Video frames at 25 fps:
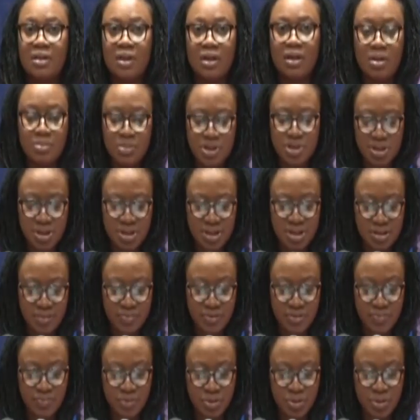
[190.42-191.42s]
the Commission is of
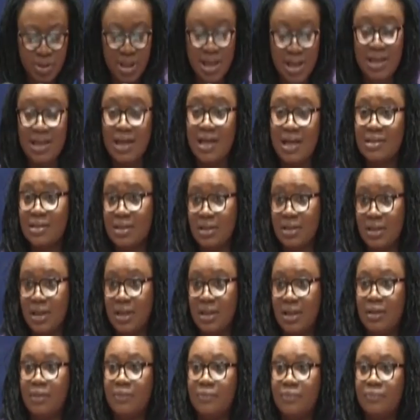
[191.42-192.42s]
the view that
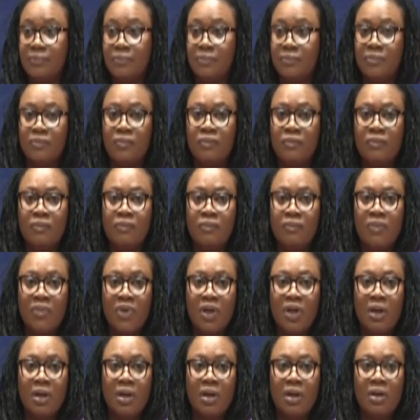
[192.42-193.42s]
yesterday,
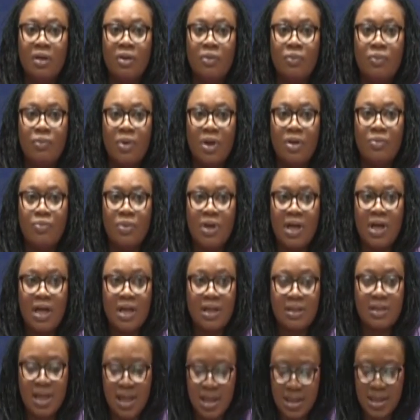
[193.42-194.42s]
when we
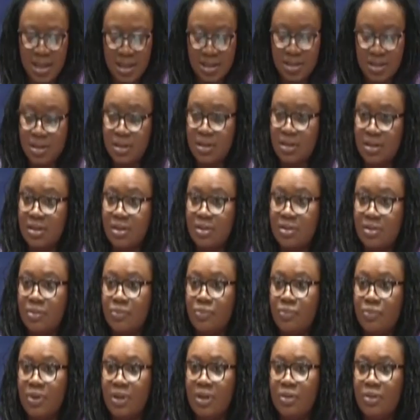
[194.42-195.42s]
held our elections,
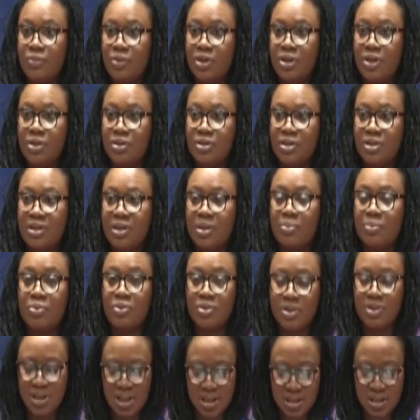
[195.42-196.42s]
we, we used a
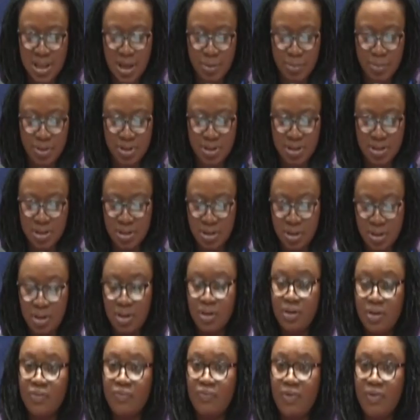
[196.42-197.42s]
process that was
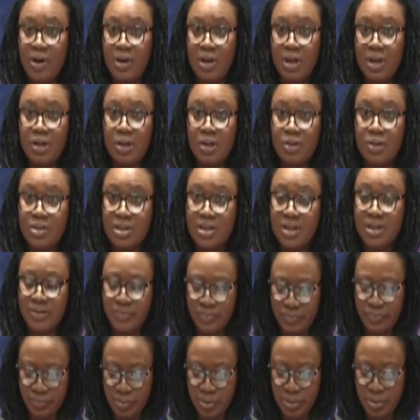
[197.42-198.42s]
very
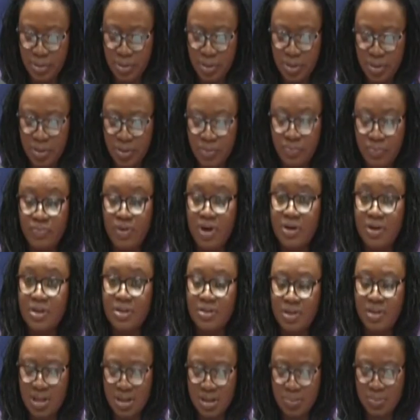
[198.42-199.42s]
inclusive, very
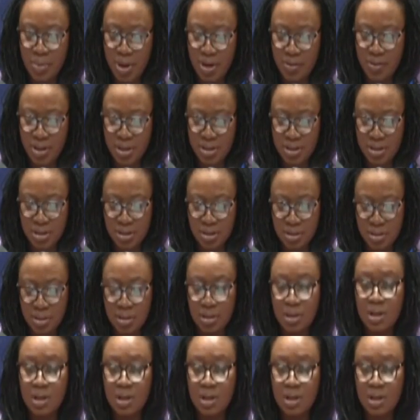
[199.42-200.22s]
transparent,